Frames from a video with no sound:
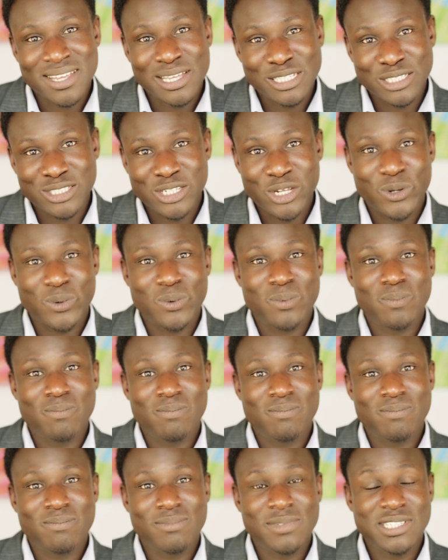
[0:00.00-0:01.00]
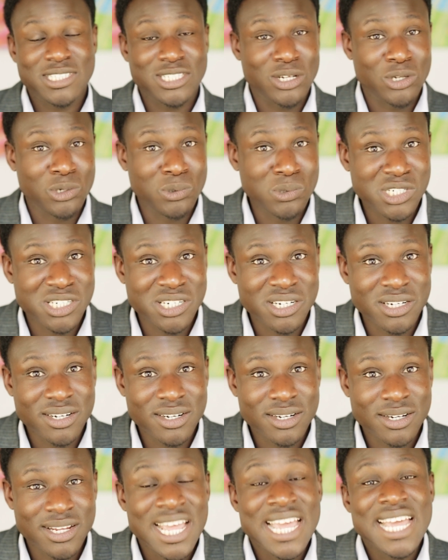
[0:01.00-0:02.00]
So,
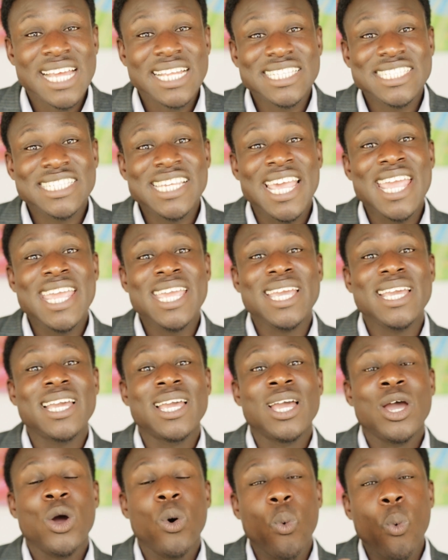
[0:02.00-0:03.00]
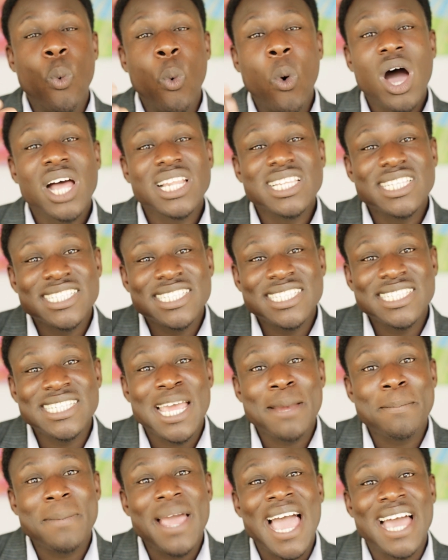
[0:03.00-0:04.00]
solution, take one
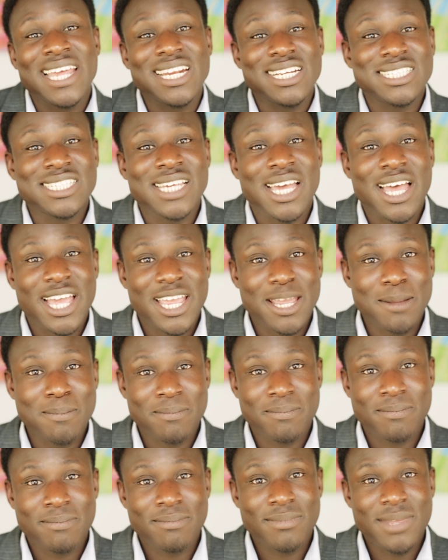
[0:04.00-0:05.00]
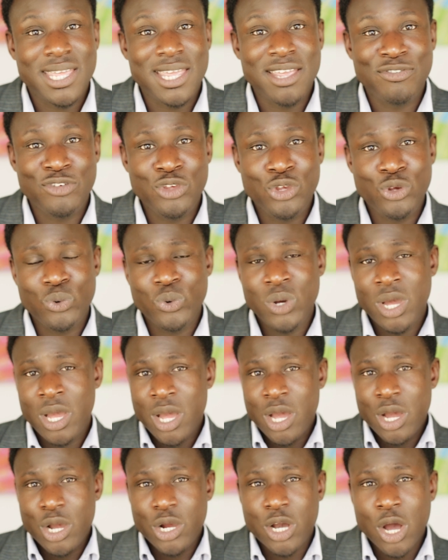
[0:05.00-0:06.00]
step at a time. If you
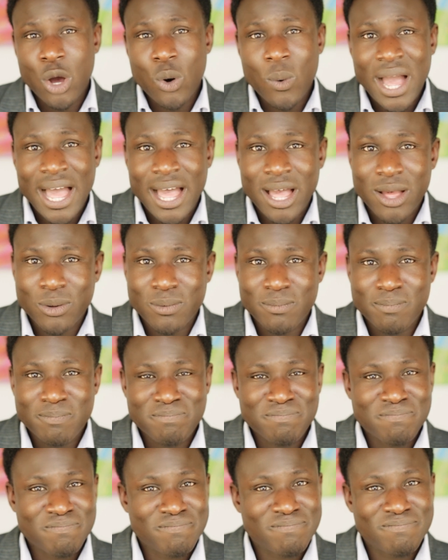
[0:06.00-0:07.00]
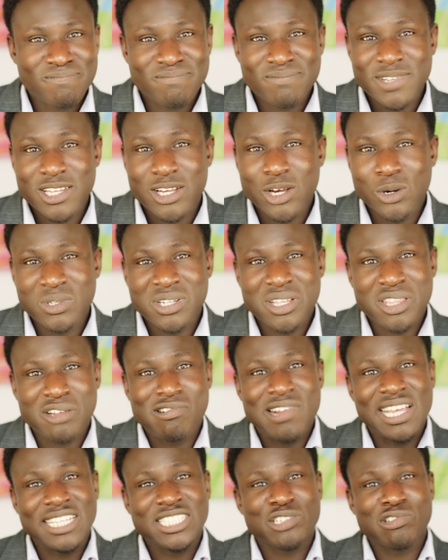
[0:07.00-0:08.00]
go out, go to the
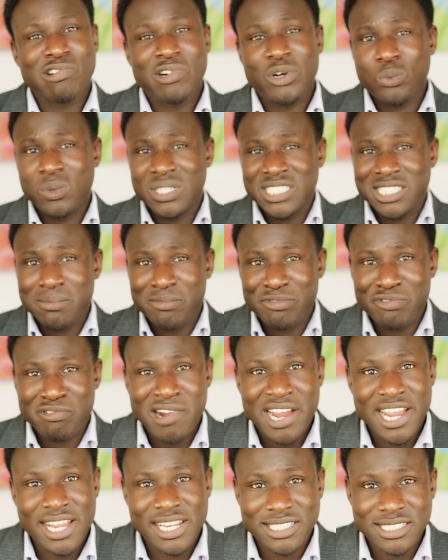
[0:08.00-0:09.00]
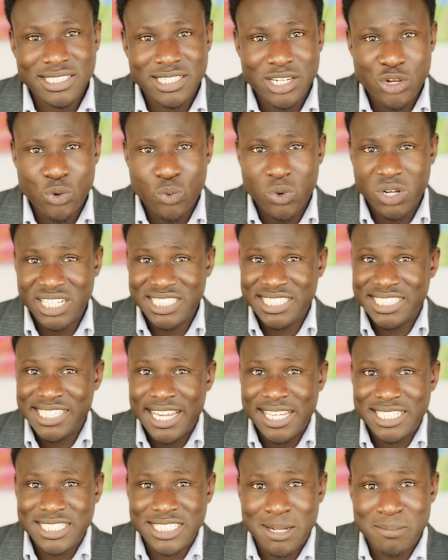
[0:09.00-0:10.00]
restaurant with some friends and you want to
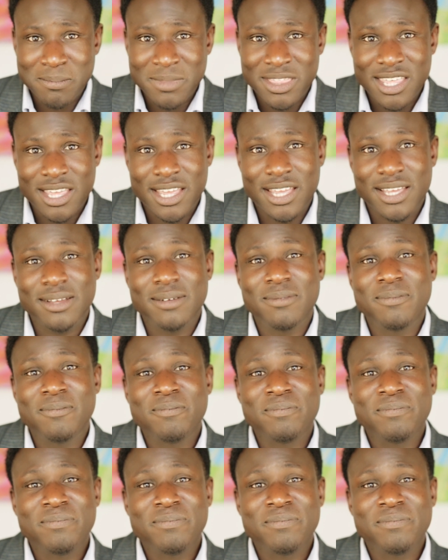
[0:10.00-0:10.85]
say something,